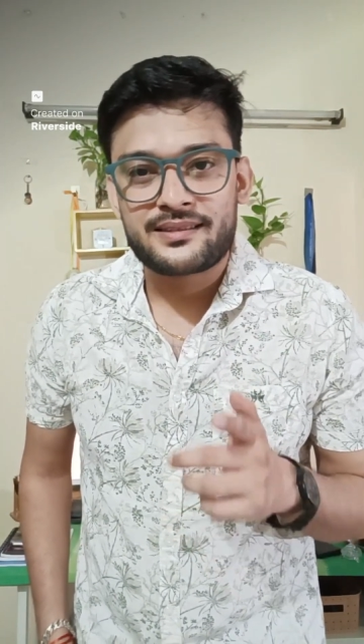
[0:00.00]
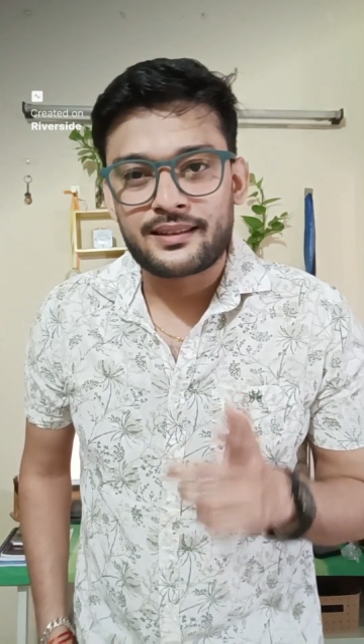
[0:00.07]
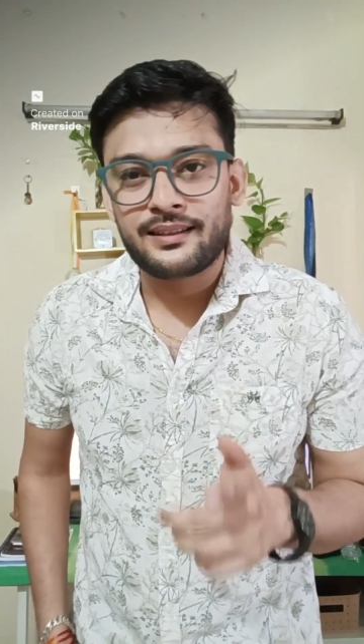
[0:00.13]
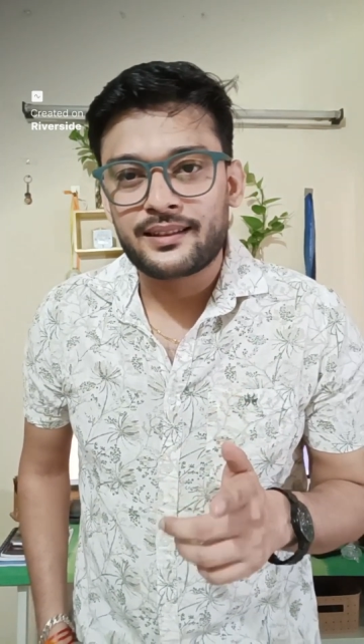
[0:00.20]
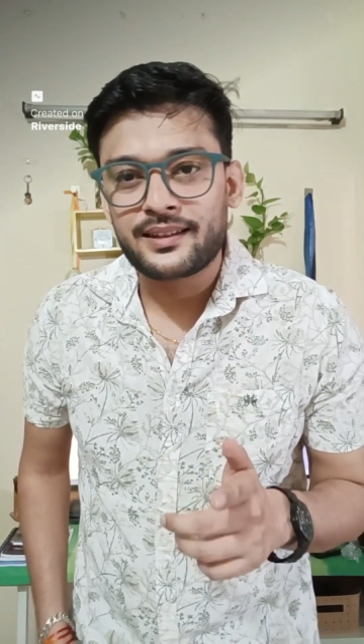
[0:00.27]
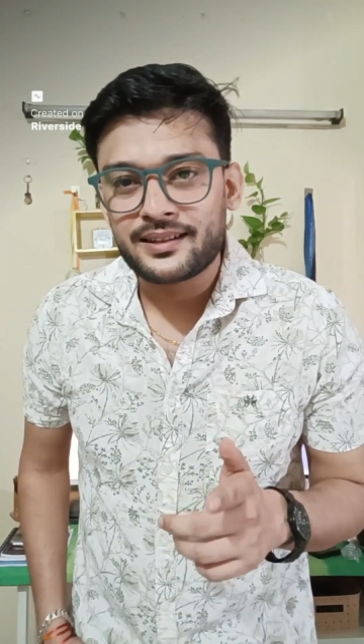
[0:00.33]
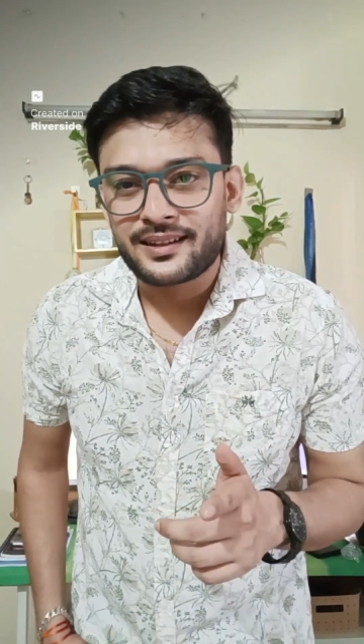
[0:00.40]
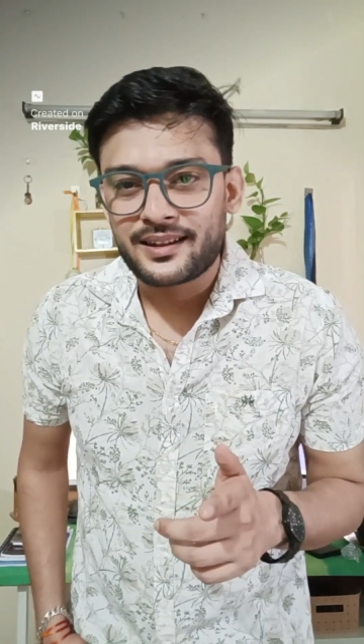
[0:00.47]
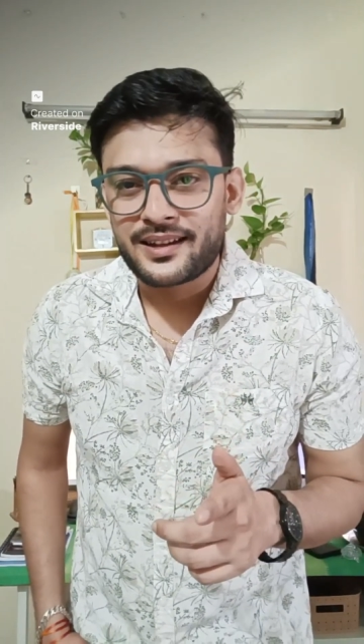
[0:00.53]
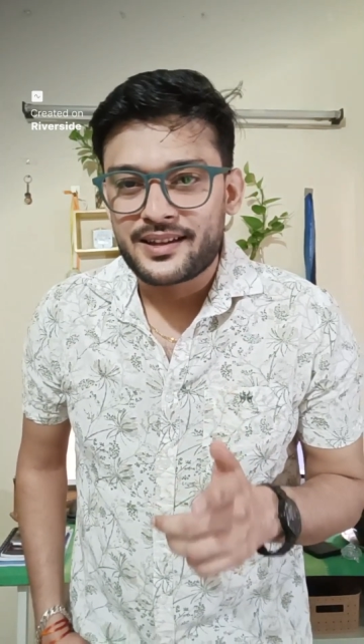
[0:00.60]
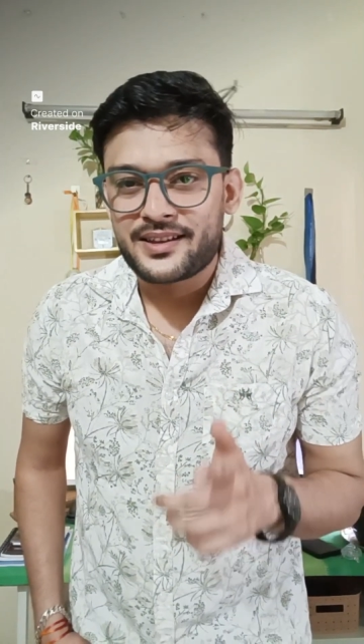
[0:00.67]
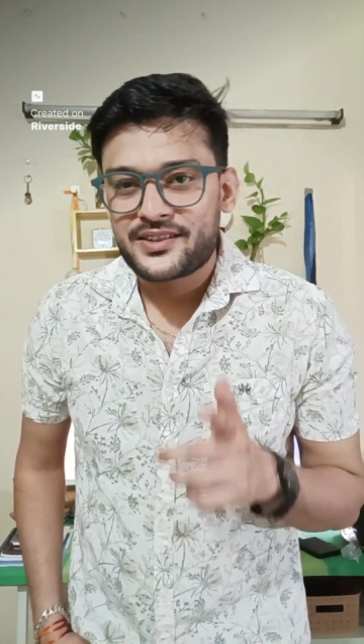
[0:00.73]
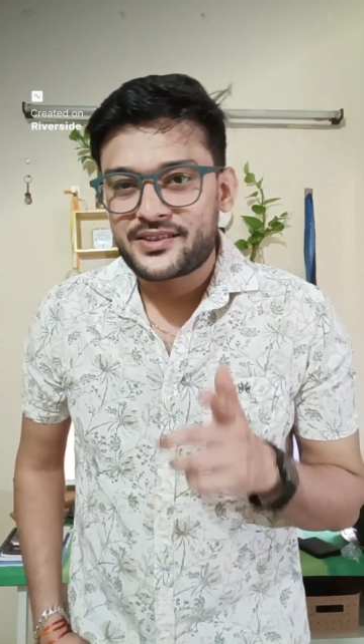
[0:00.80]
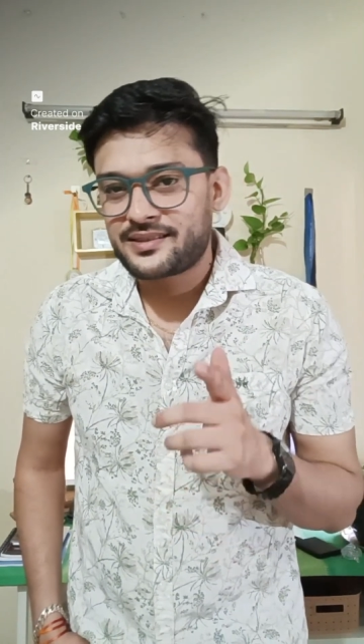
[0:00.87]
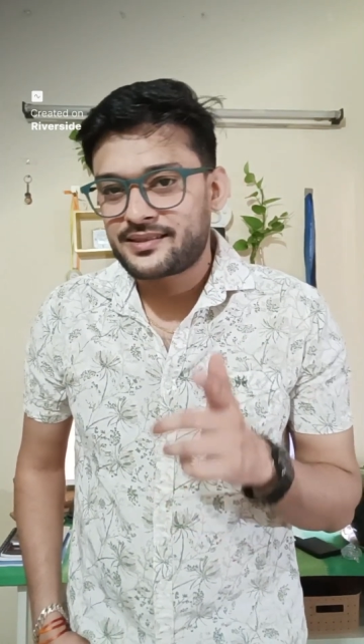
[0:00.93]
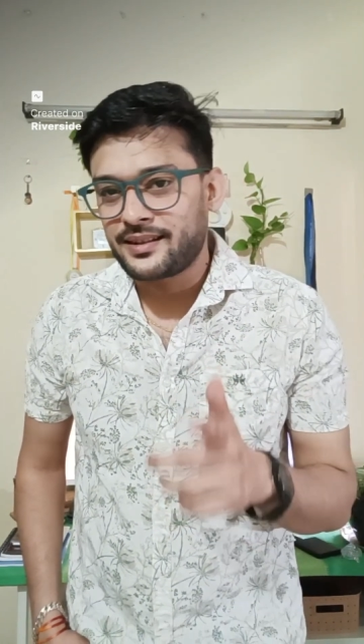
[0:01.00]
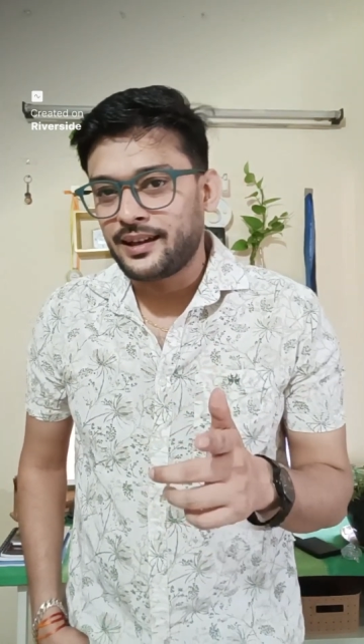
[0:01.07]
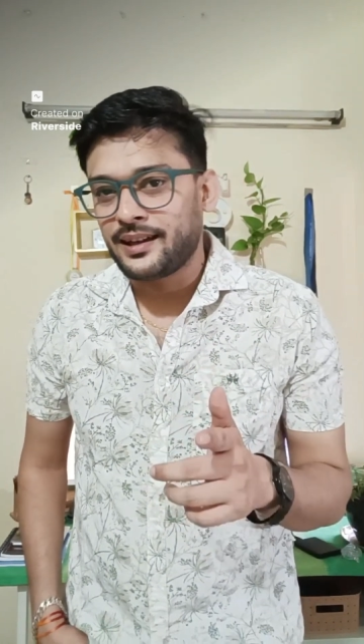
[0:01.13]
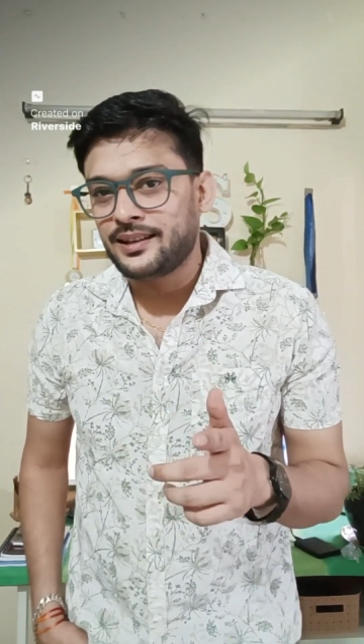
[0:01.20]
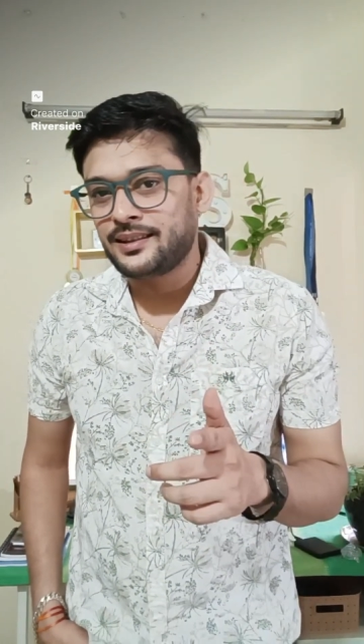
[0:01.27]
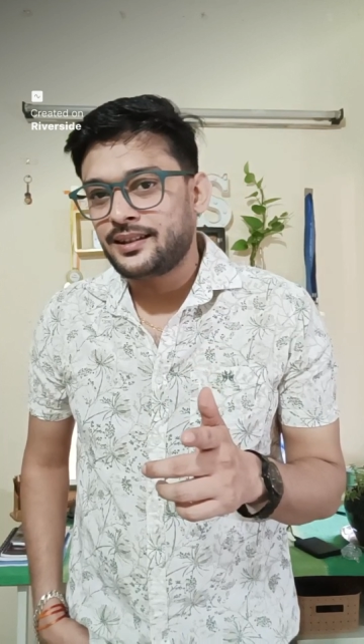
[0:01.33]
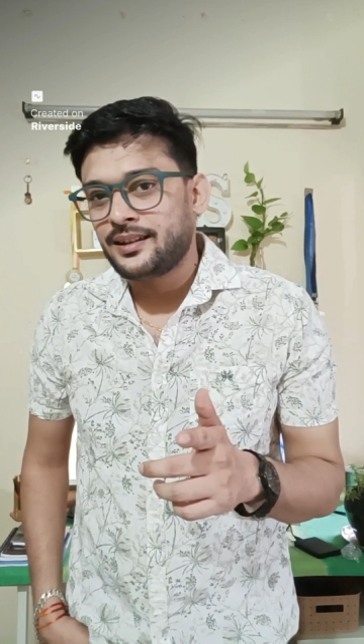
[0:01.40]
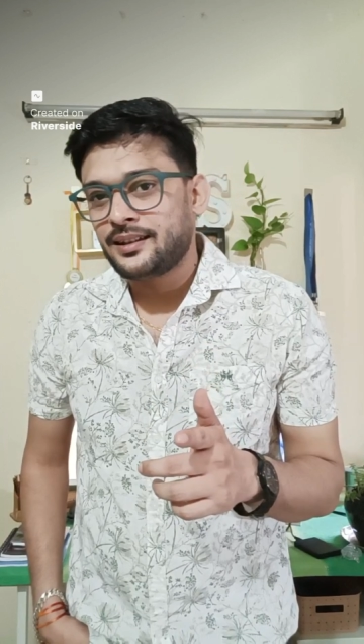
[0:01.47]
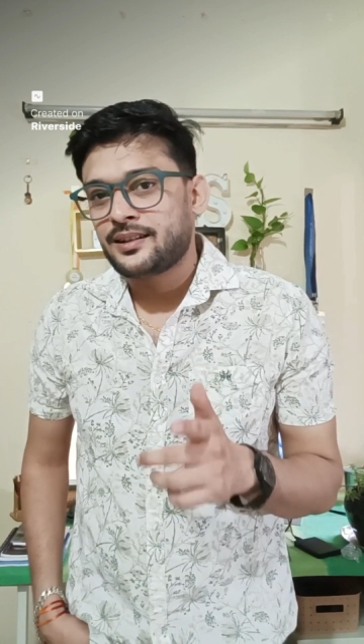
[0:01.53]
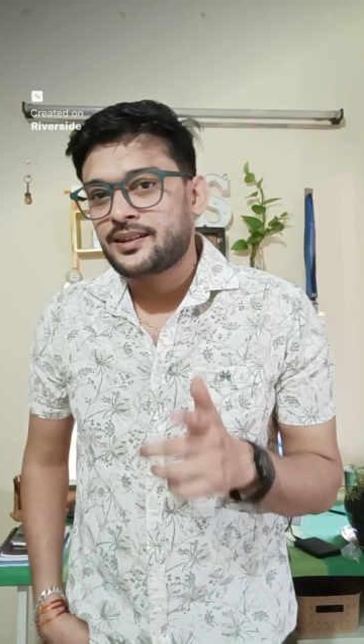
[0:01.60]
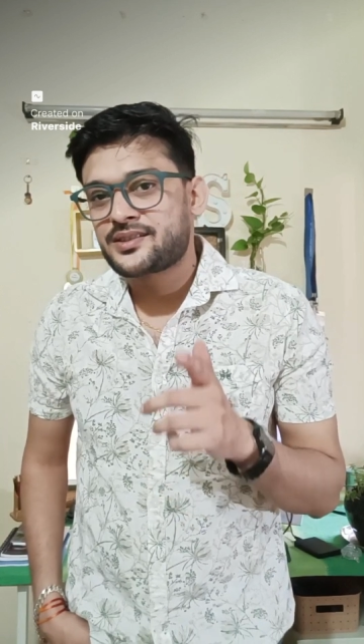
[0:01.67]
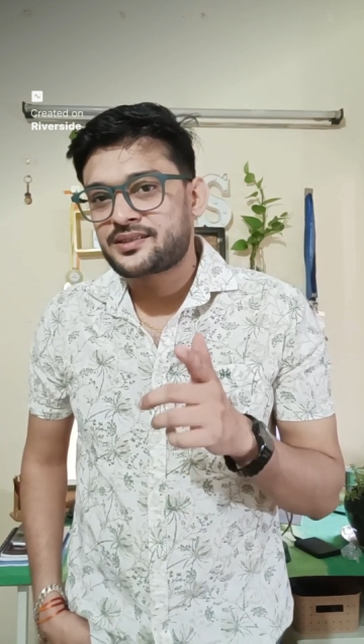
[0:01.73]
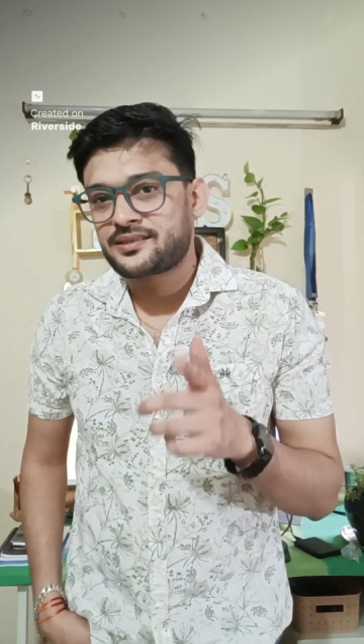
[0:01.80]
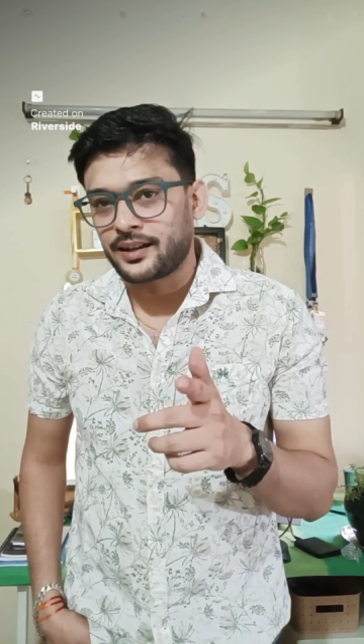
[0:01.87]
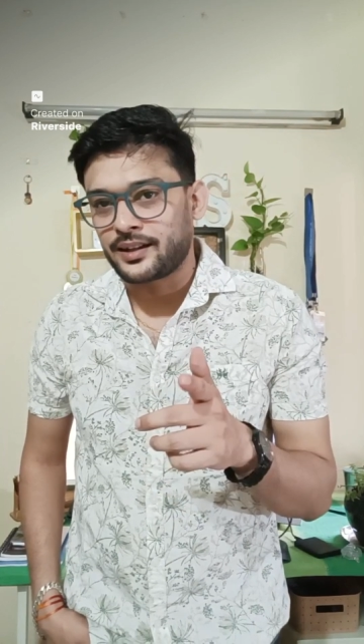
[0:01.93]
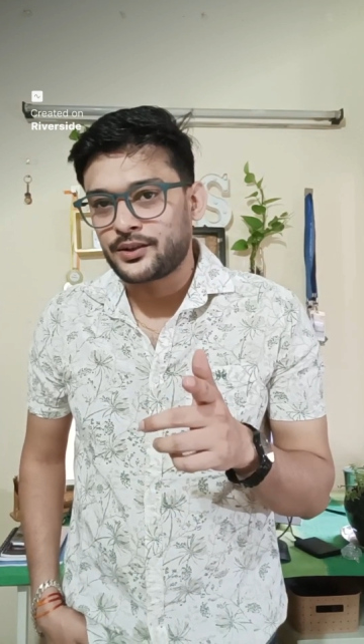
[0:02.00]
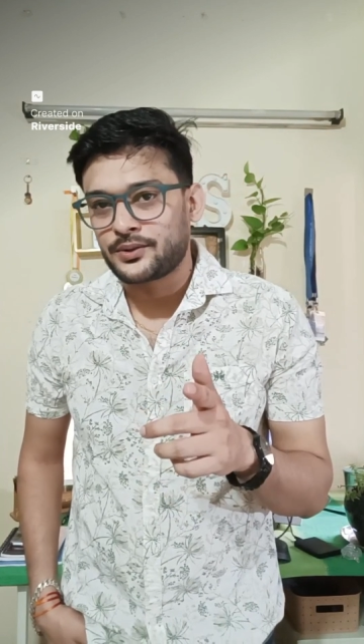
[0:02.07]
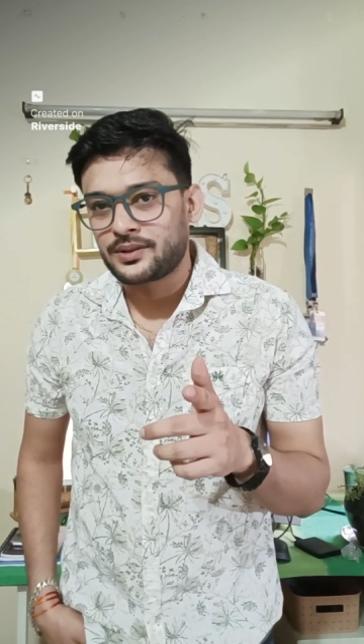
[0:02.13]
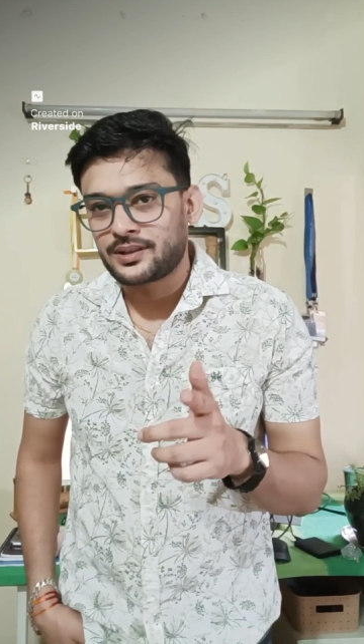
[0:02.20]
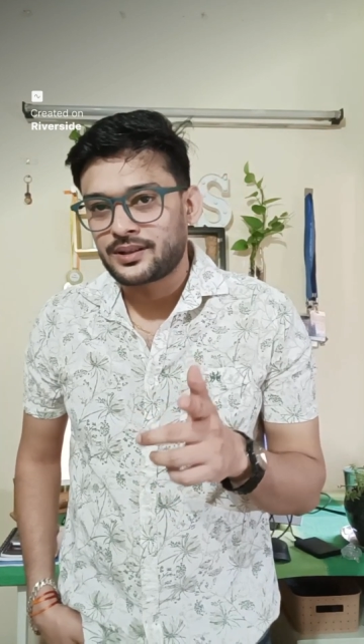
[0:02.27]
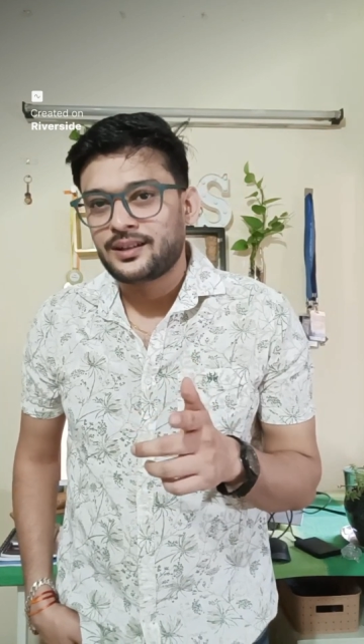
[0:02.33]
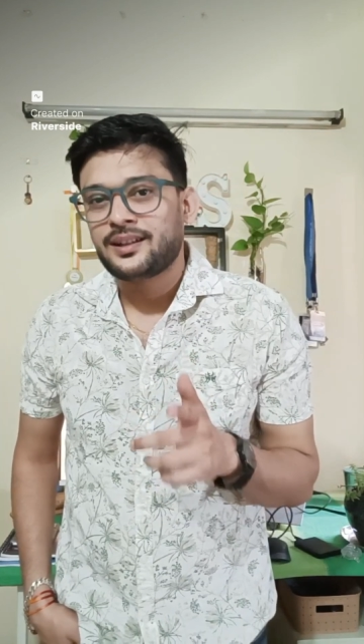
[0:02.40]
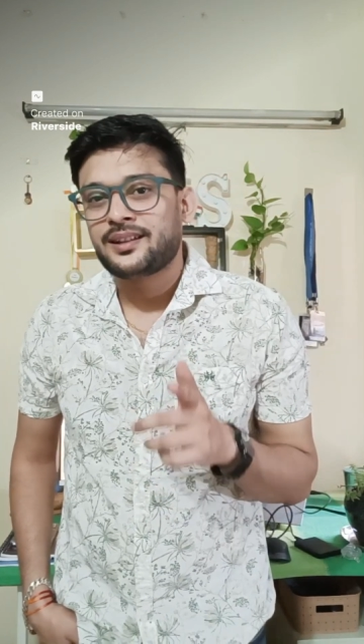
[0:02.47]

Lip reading: Till then, stay healthy, stay tuned.